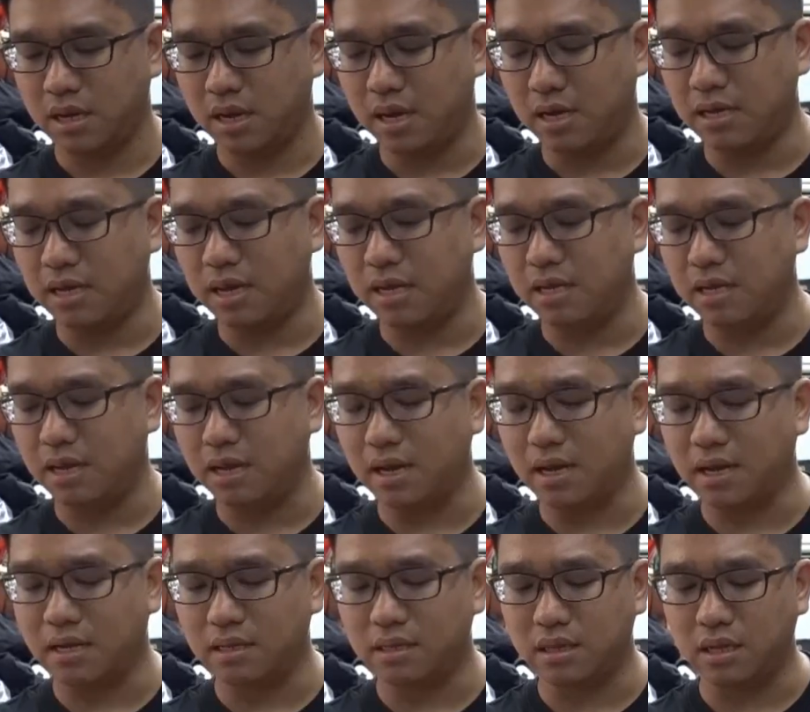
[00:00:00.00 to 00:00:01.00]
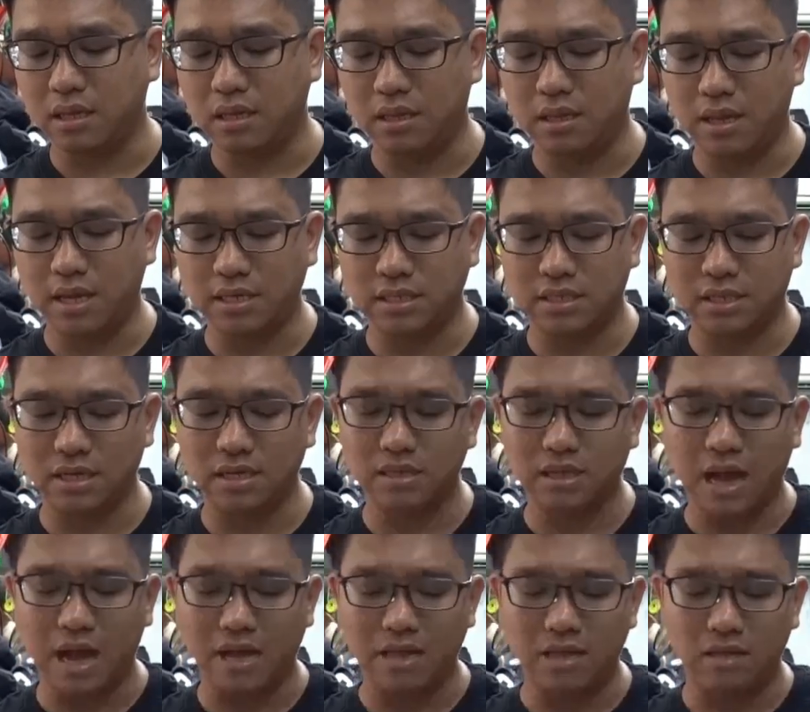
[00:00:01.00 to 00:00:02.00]
And then the next thing
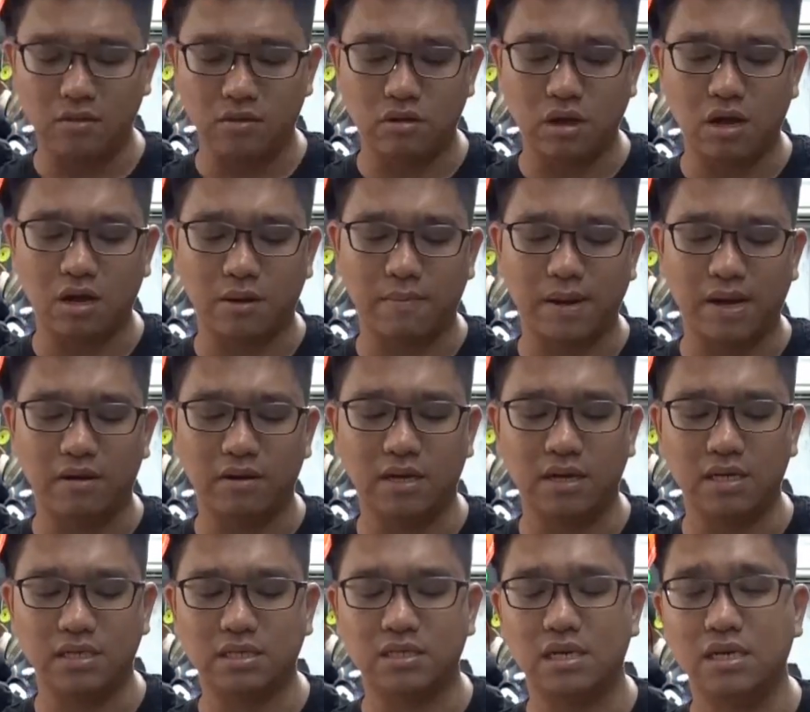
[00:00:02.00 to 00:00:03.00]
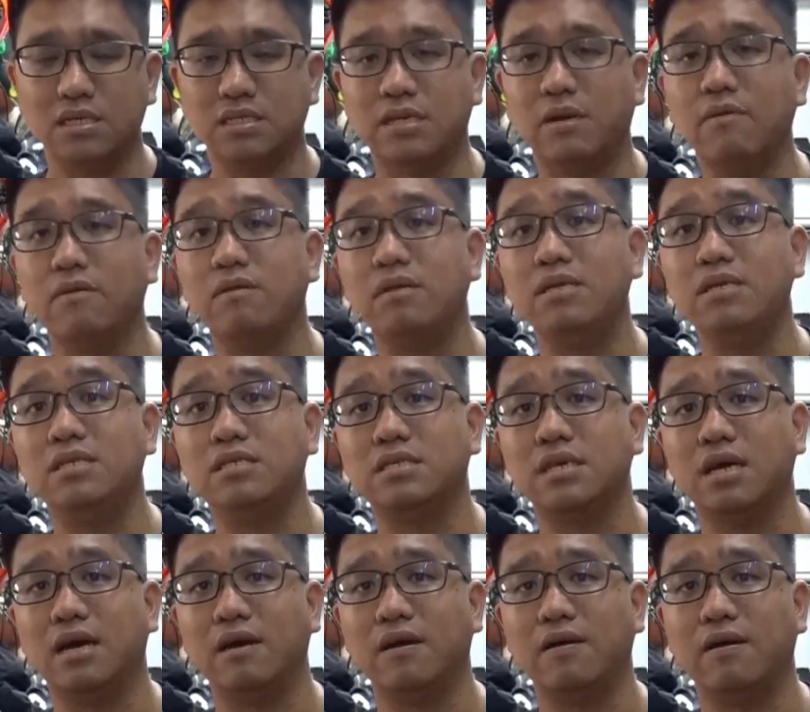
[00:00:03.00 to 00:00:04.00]
that I need to talk about is some of these
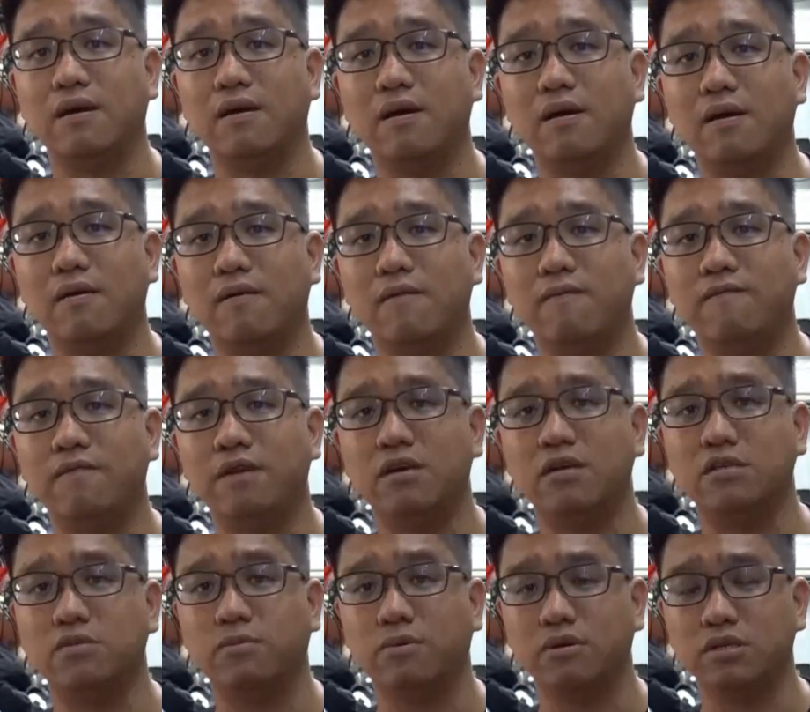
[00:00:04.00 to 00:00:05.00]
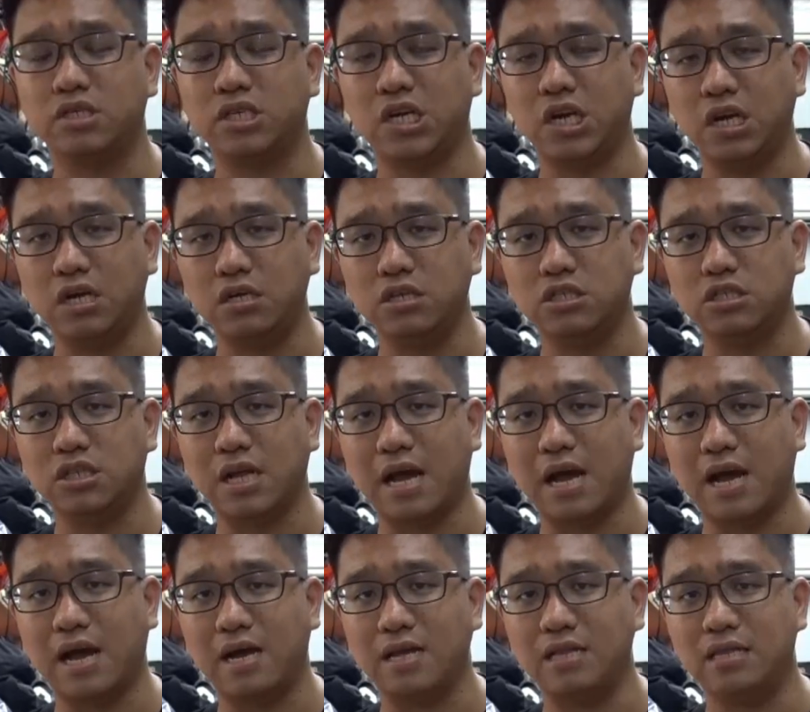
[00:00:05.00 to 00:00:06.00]
variable change
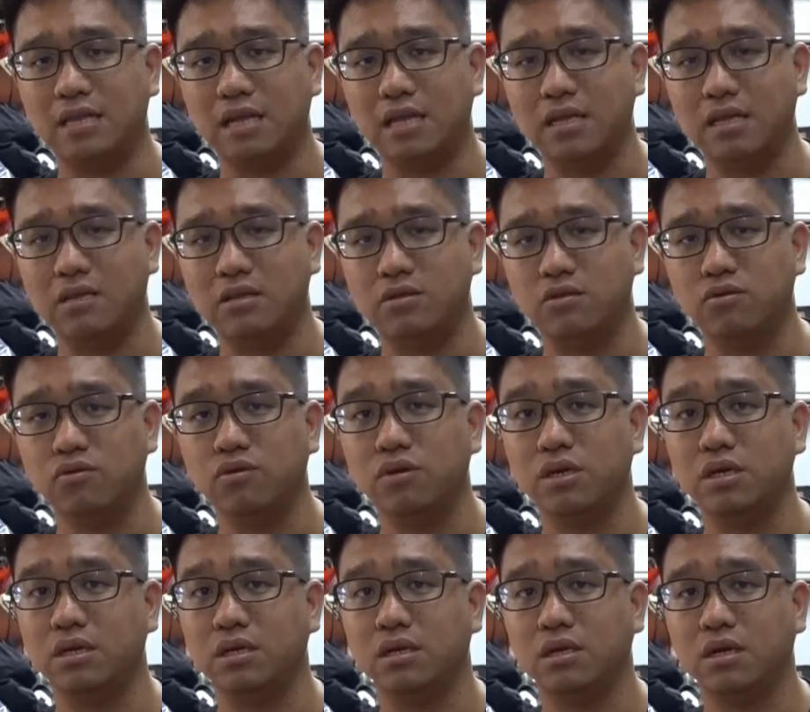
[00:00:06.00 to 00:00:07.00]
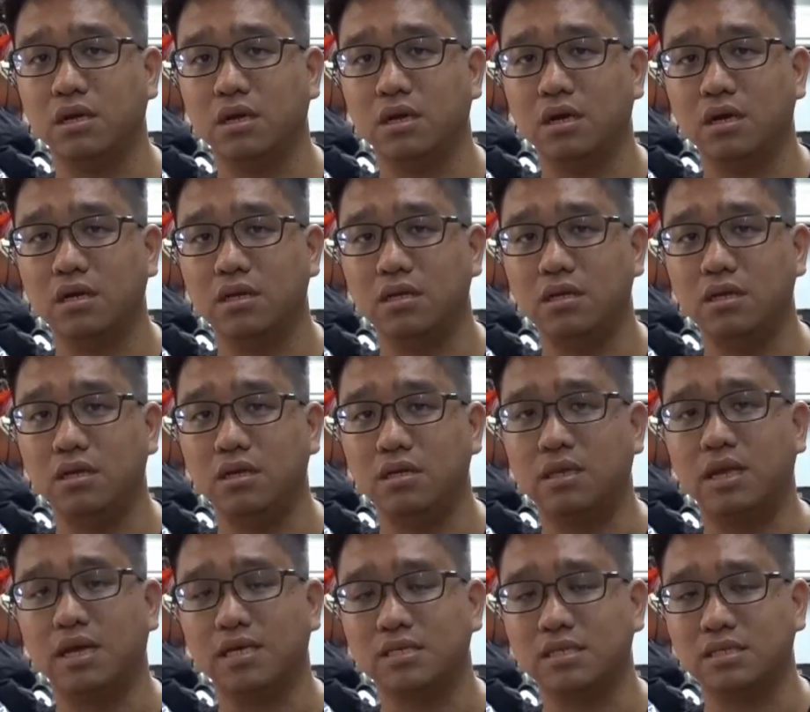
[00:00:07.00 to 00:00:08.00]
that I did during the
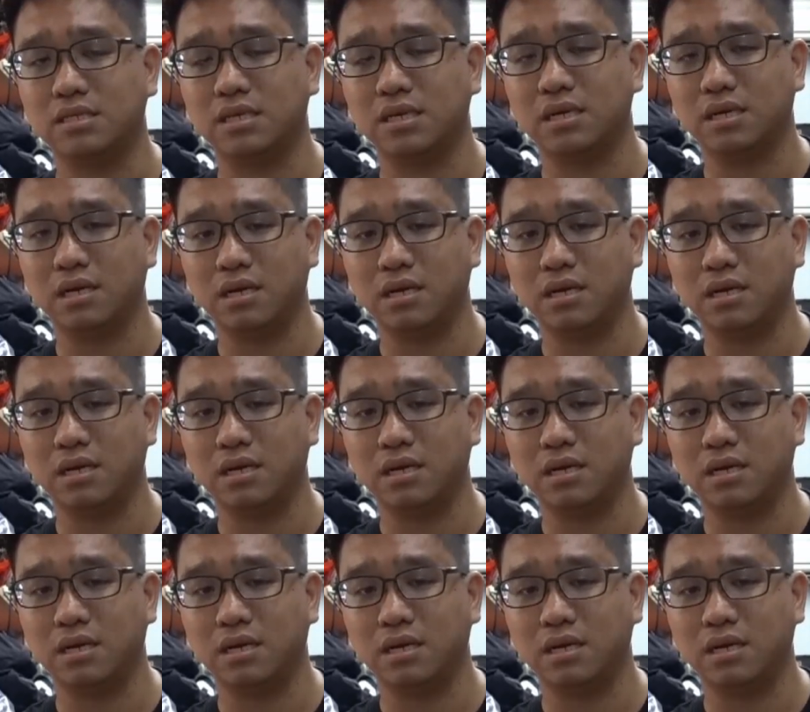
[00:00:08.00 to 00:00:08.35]
test.